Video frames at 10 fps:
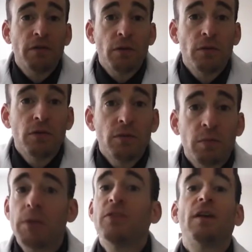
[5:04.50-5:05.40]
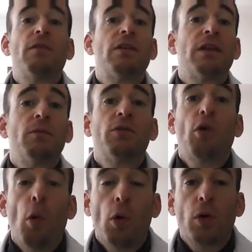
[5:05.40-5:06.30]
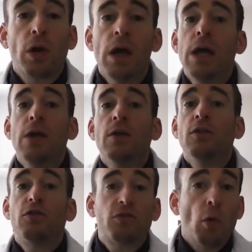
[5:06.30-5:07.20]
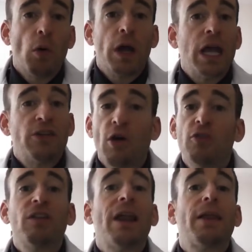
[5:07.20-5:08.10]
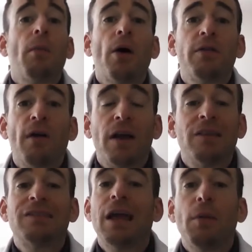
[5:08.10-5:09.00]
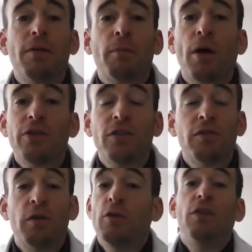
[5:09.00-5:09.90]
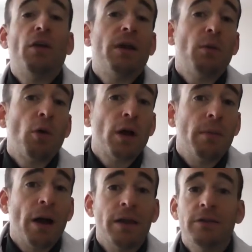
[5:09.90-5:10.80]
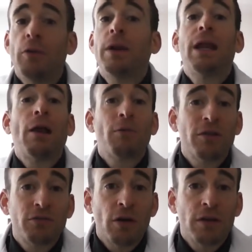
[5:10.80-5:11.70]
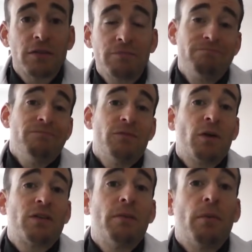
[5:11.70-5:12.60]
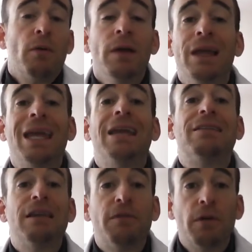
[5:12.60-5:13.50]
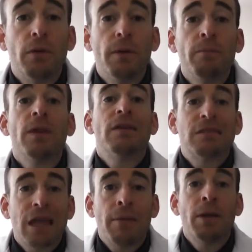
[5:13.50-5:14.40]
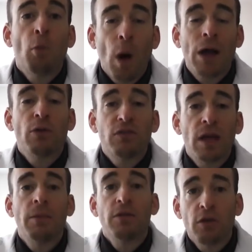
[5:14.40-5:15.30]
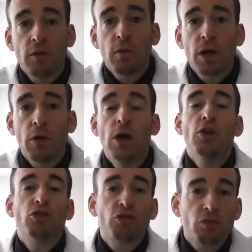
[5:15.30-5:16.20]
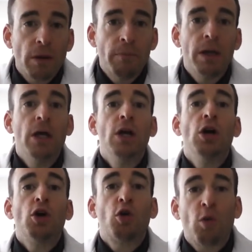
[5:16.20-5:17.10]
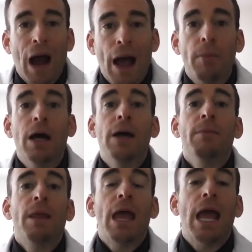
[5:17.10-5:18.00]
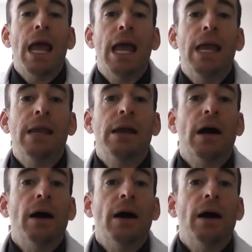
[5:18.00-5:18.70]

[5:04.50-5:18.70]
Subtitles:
foods. Pretty much everything with corn, soy, it's all genetically modified. Stay away from processed foods. You don't need to worry about it. Don't eat out of restaurants. Very simple. Eat seafood. Salmon, wild salmon's good for you. Shrimp, crab, and